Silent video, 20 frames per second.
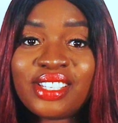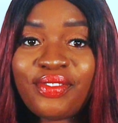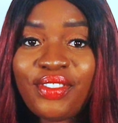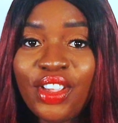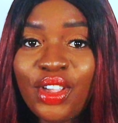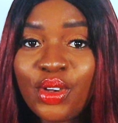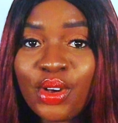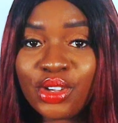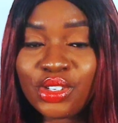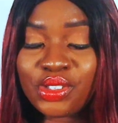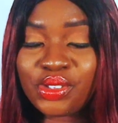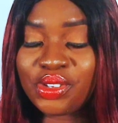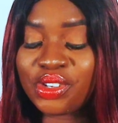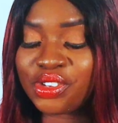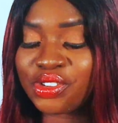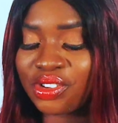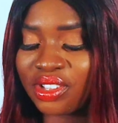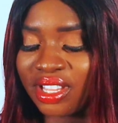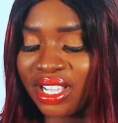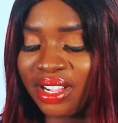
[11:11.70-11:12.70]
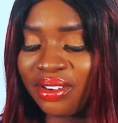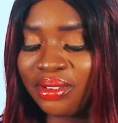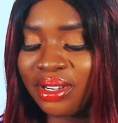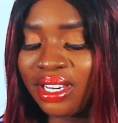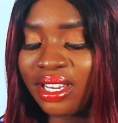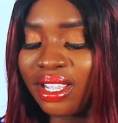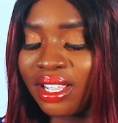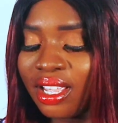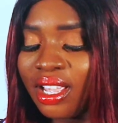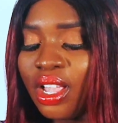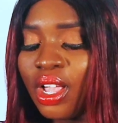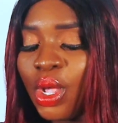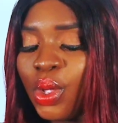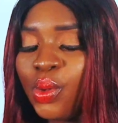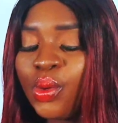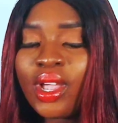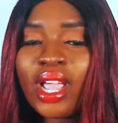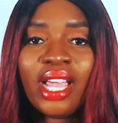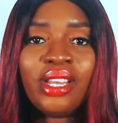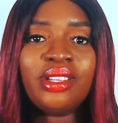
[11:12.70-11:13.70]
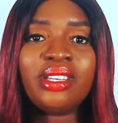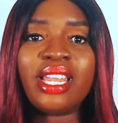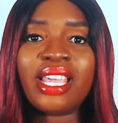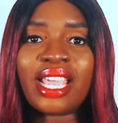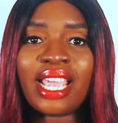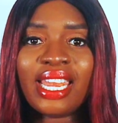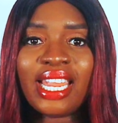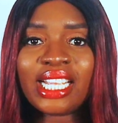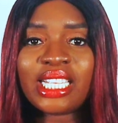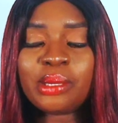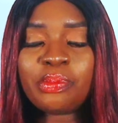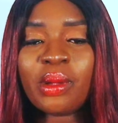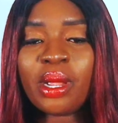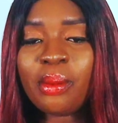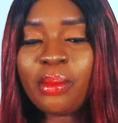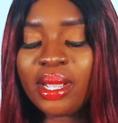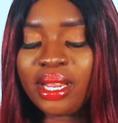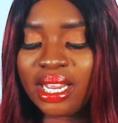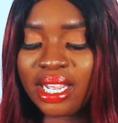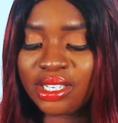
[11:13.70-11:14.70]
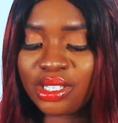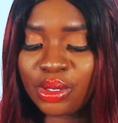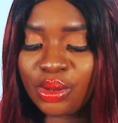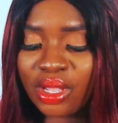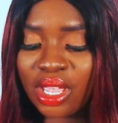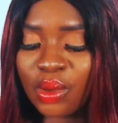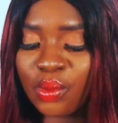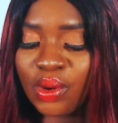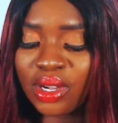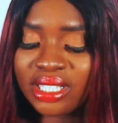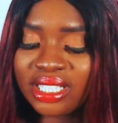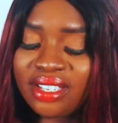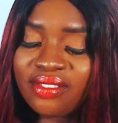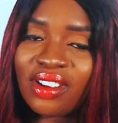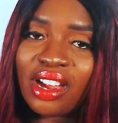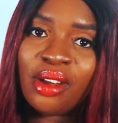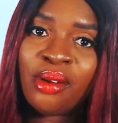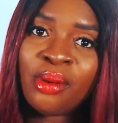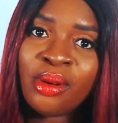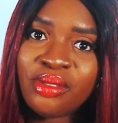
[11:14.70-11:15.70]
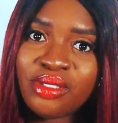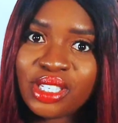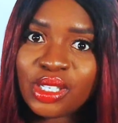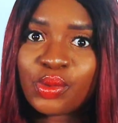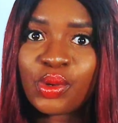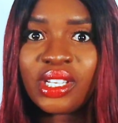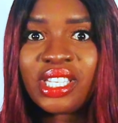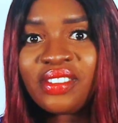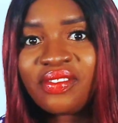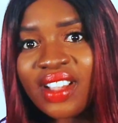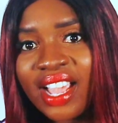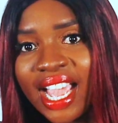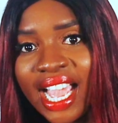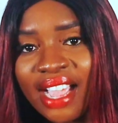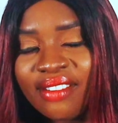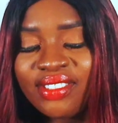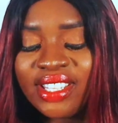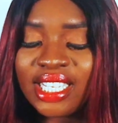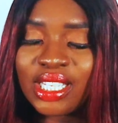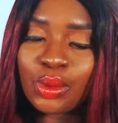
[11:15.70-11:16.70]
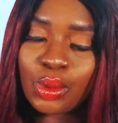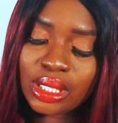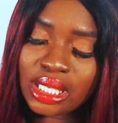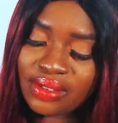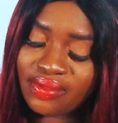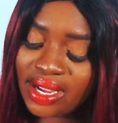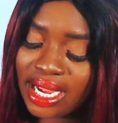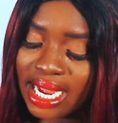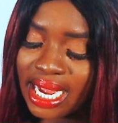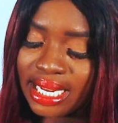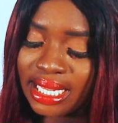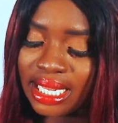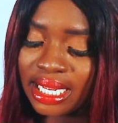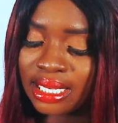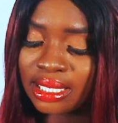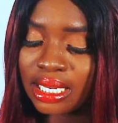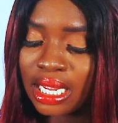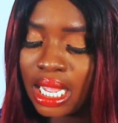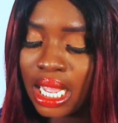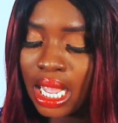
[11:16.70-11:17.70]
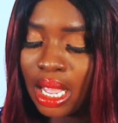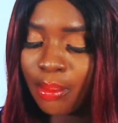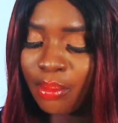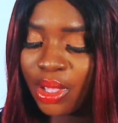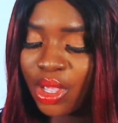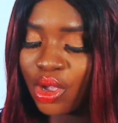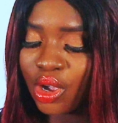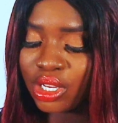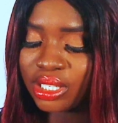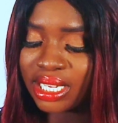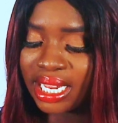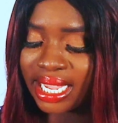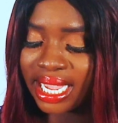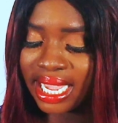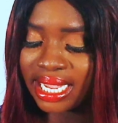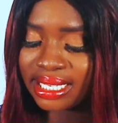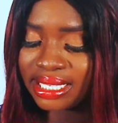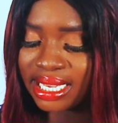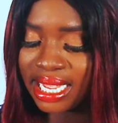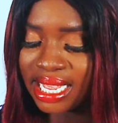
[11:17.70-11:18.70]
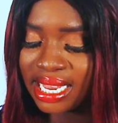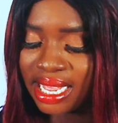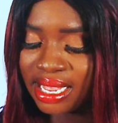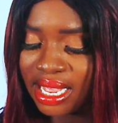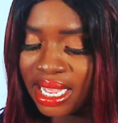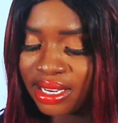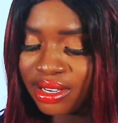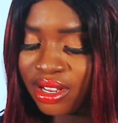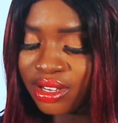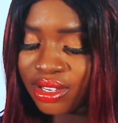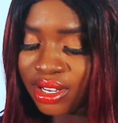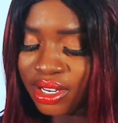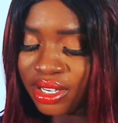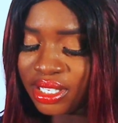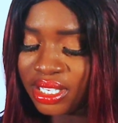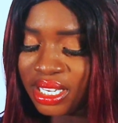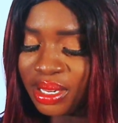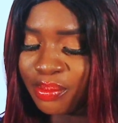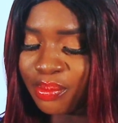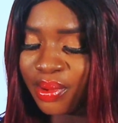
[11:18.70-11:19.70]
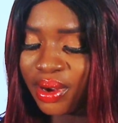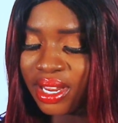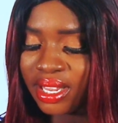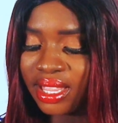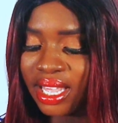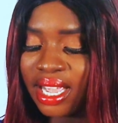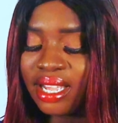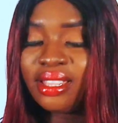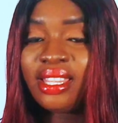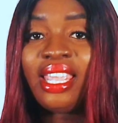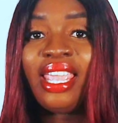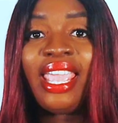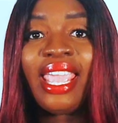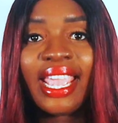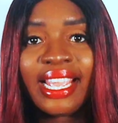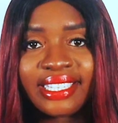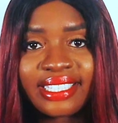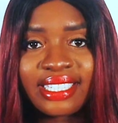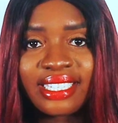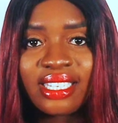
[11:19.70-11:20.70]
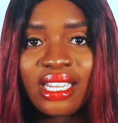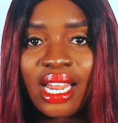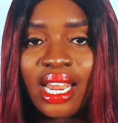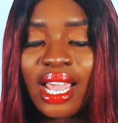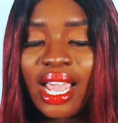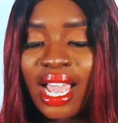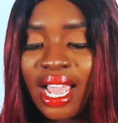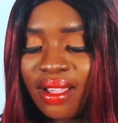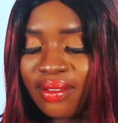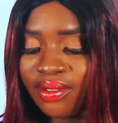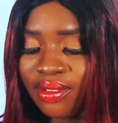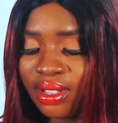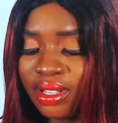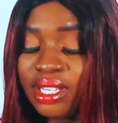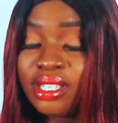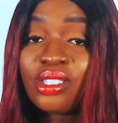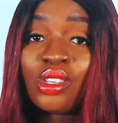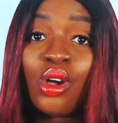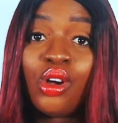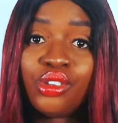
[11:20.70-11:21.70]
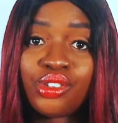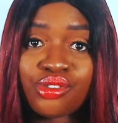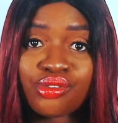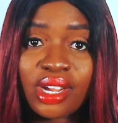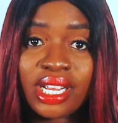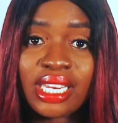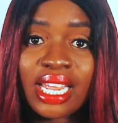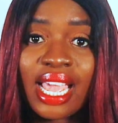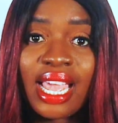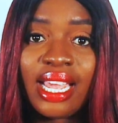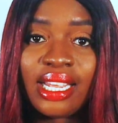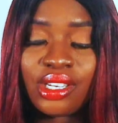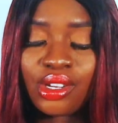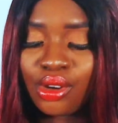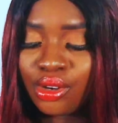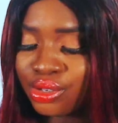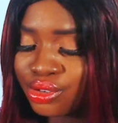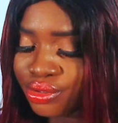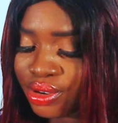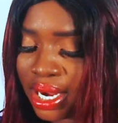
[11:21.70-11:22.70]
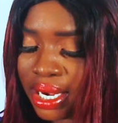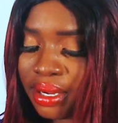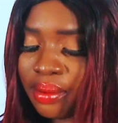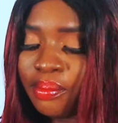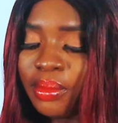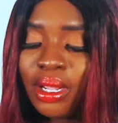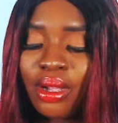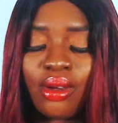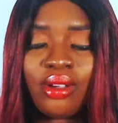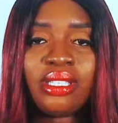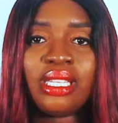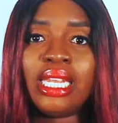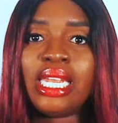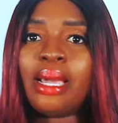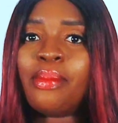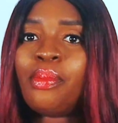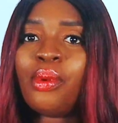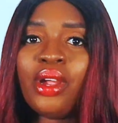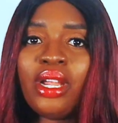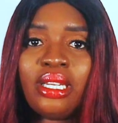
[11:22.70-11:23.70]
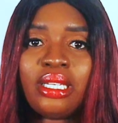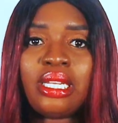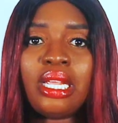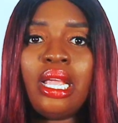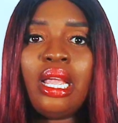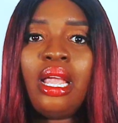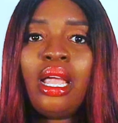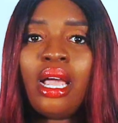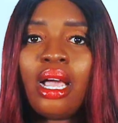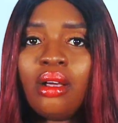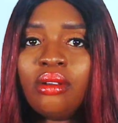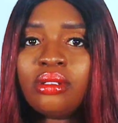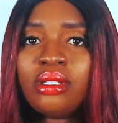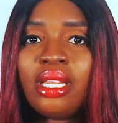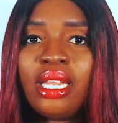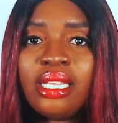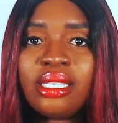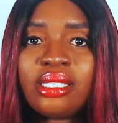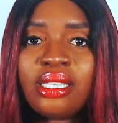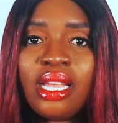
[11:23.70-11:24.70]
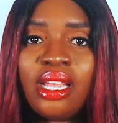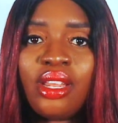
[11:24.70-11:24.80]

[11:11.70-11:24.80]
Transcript: these figures to each other, really. You can do like an experiment and say, okay, what if I wrote this? What if I have this? What if I had this? Because, like I said, because we're going to see the breakdown, the age that I have is 100. I had 100 because at that point I was less